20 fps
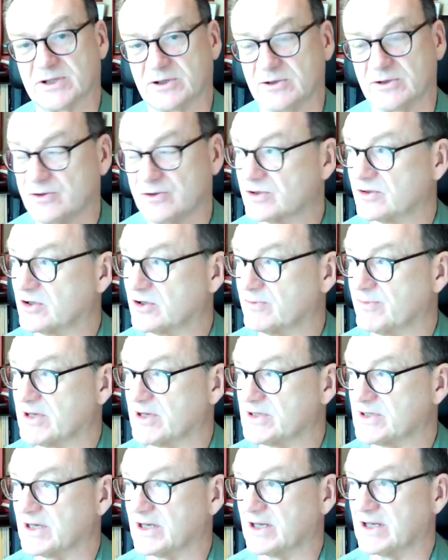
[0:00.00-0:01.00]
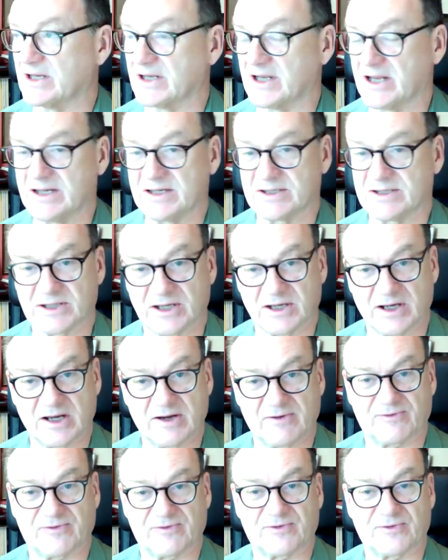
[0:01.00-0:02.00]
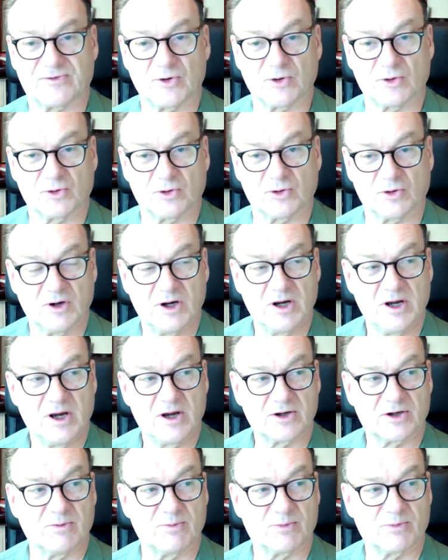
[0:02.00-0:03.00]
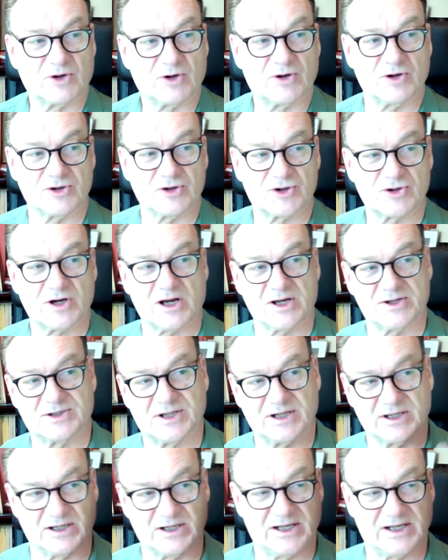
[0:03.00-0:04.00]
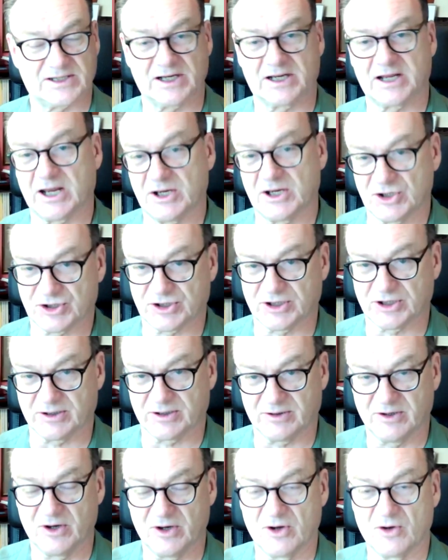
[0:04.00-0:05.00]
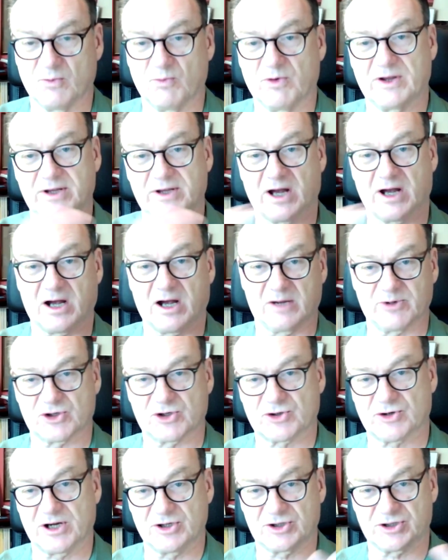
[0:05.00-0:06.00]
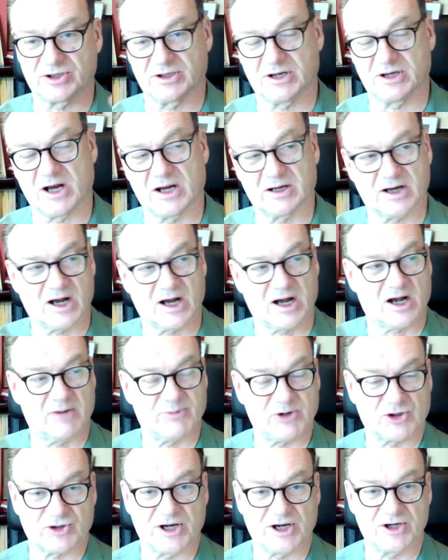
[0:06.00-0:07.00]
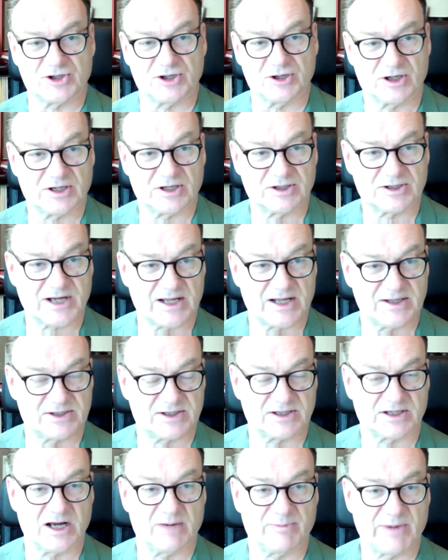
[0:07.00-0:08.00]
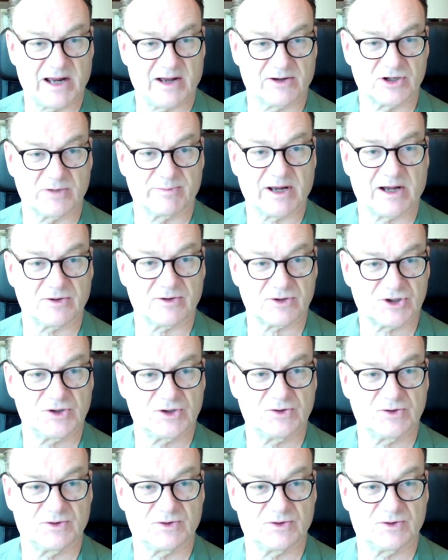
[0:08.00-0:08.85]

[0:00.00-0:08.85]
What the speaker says: resolution committee is that if you're contrasting litigation with arbitration, arbitration tends to come out about